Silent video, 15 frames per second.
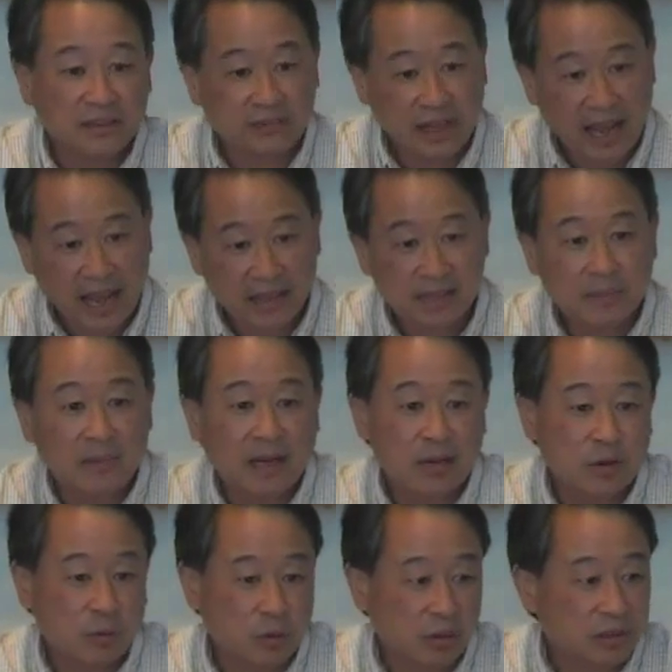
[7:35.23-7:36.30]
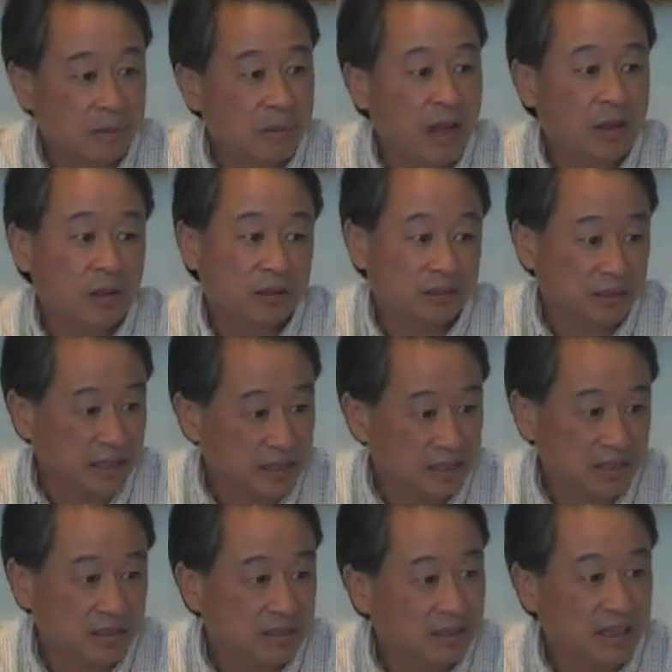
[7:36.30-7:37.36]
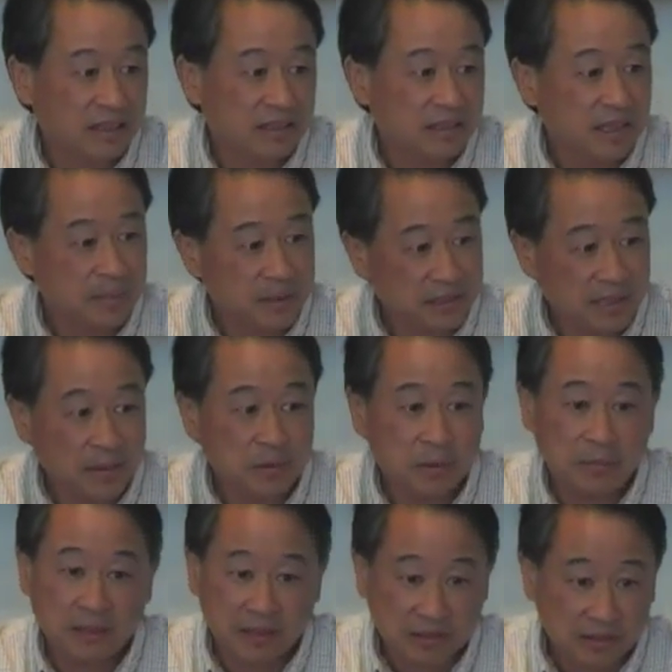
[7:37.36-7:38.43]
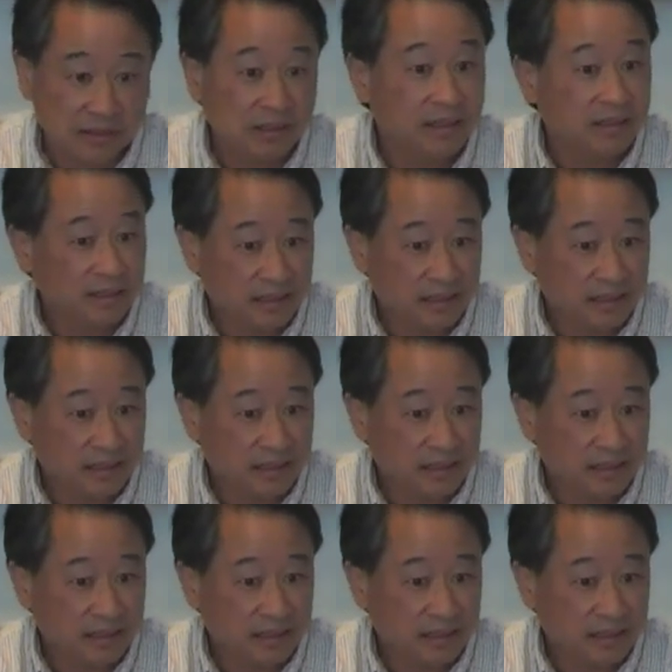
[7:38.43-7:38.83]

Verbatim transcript: if they had somebody who worked in Palo Alto, they should get some exemption because